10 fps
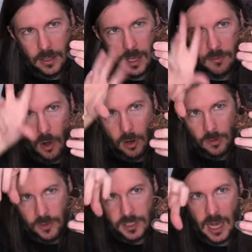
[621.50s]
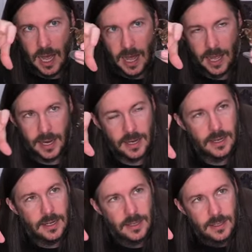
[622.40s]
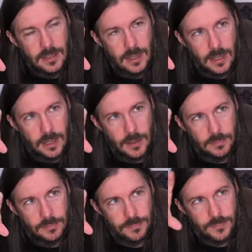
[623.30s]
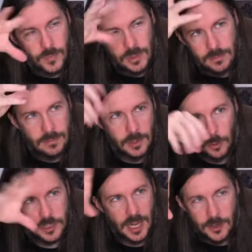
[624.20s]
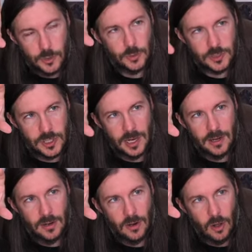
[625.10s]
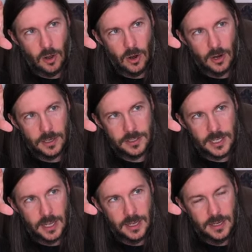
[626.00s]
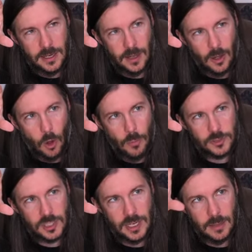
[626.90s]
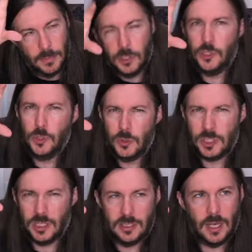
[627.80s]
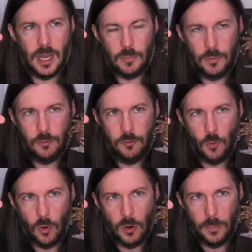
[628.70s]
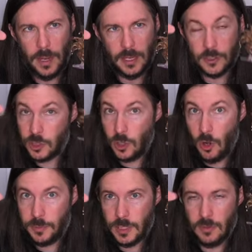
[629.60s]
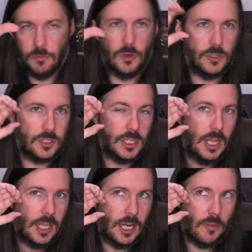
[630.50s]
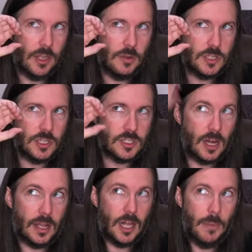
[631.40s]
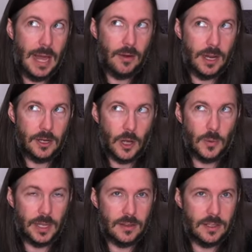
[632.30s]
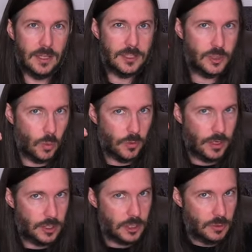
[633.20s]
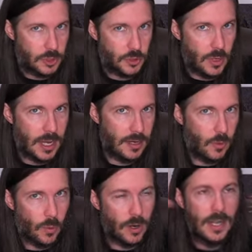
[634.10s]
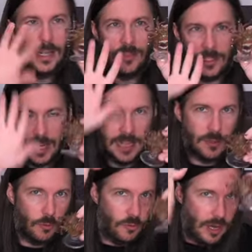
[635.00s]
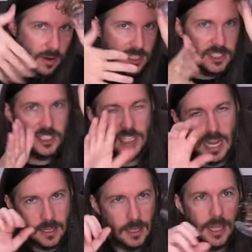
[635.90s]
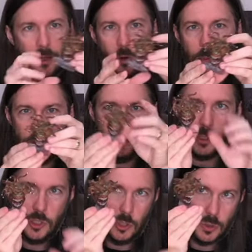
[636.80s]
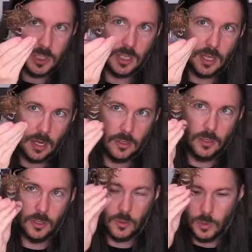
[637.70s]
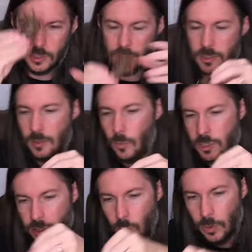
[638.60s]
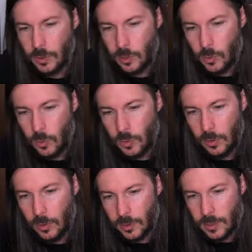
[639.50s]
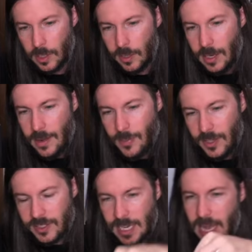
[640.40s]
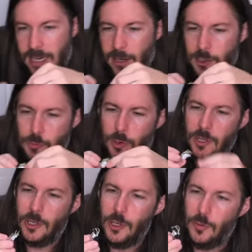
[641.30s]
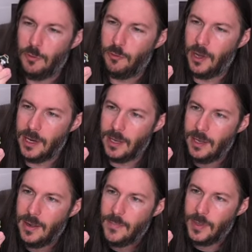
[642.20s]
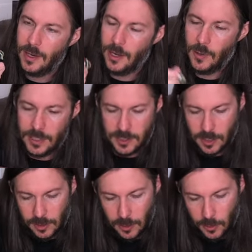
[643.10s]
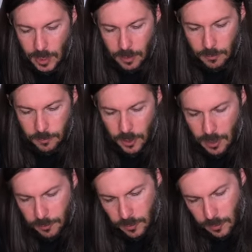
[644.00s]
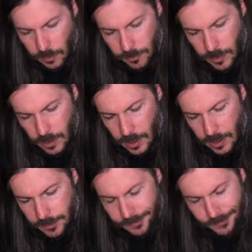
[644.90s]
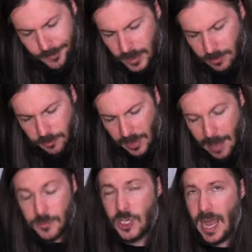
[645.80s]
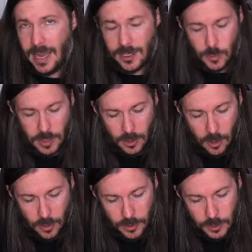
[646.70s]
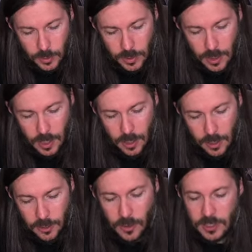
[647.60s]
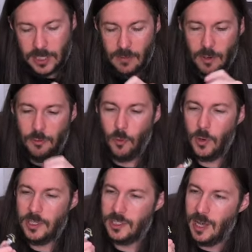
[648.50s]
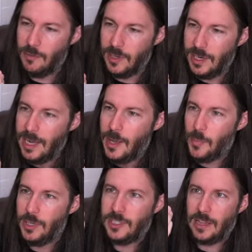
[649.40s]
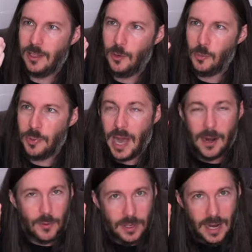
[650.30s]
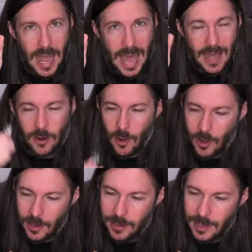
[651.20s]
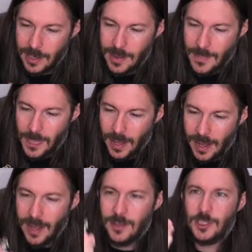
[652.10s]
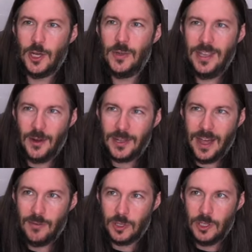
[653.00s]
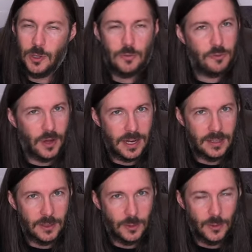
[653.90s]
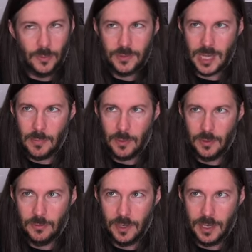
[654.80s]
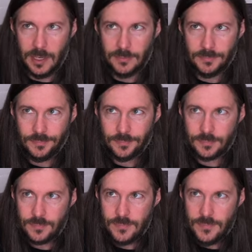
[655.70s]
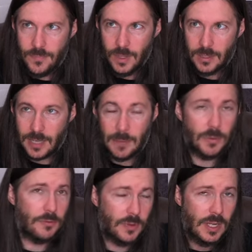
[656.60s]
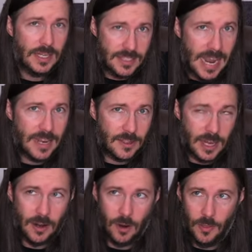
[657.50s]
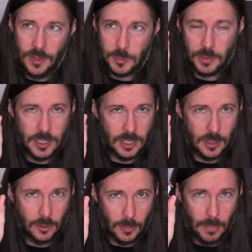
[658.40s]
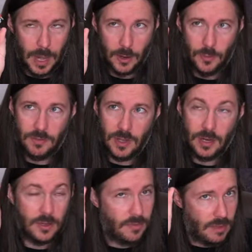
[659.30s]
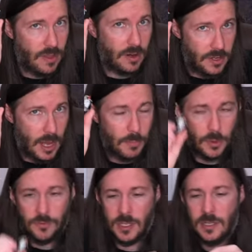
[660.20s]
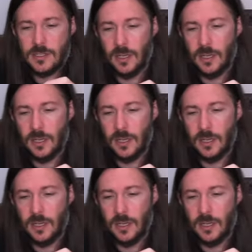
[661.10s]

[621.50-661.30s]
kind of all of its eye um, little tendrils there are done almost in a Medusa type form and sculpting. Versus, you know, they usually just kind of come out and go like this, or they just go straight. Or this has a very snake-like, almost Medusa kind of look, which is which is a really cool look there. This guy here is pretty cute and funny. You know, it's the little um, fluff or um, Flapjack is what they call this one. thirty-seven of forty-seven, but it's got the little pirate hat on. Uh, so, you know, kind of a cute, funny little type of uh, type of take there on this particular model. They've done it. They've done a number of these in